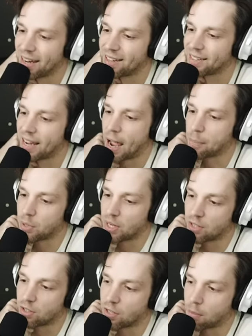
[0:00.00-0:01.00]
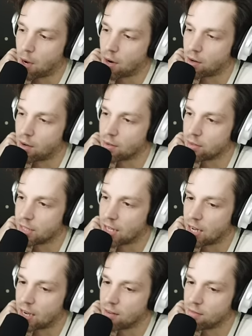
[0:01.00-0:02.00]
is happening tomorrow, you
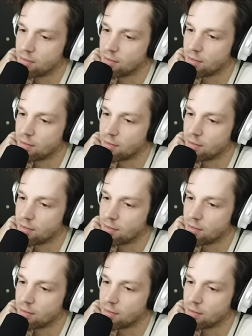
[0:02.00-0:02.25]
know?